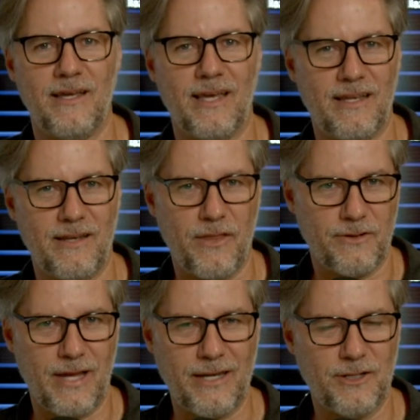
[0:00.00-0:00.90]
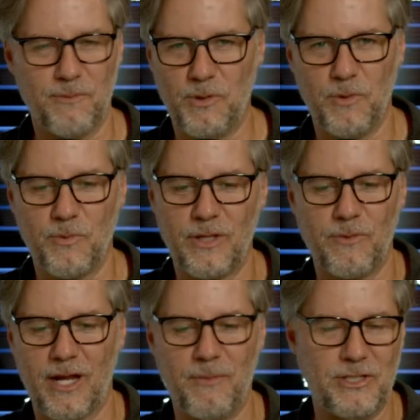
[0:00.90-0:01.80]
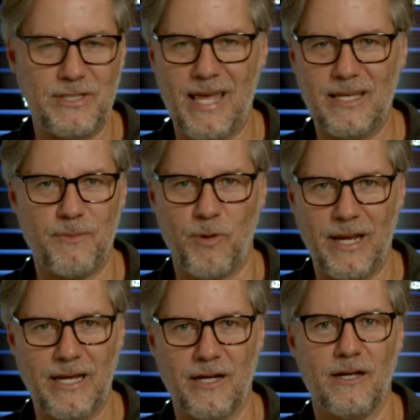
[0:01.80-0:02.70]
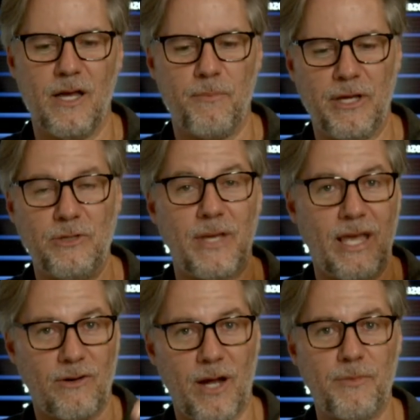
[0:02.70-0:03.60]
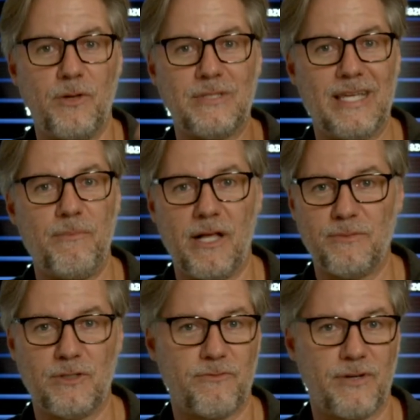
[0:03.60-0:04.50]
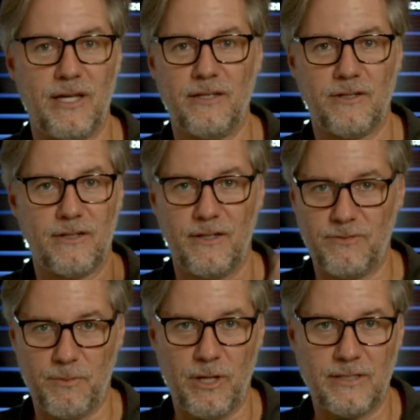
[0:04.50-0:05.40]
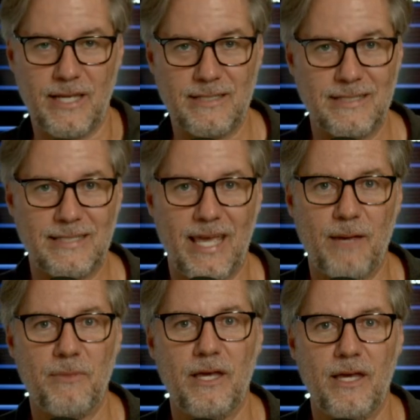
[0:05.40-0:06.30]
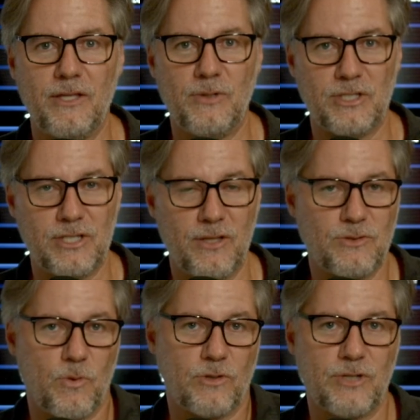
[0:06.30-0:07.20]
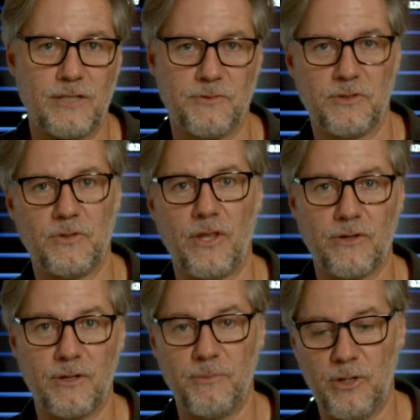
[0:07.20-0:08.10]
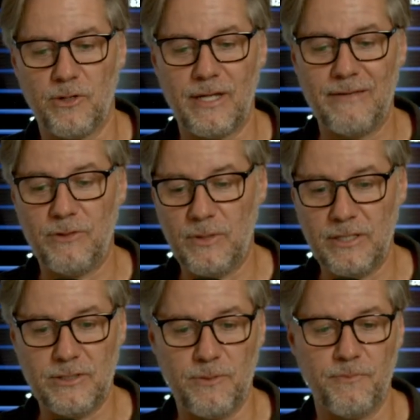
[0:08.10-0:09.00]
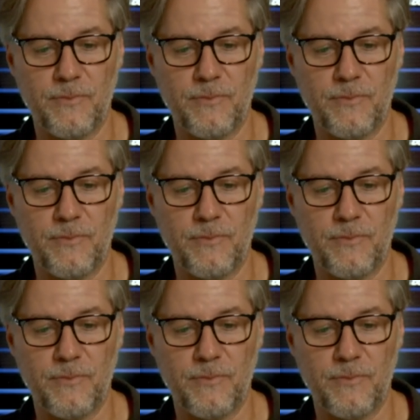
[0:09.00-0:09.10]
another editor, but we really recommend just edit them right here. But you can grab those, email them to a friend, or if someone else has this game, you can share those or transfer to another computer if you need to.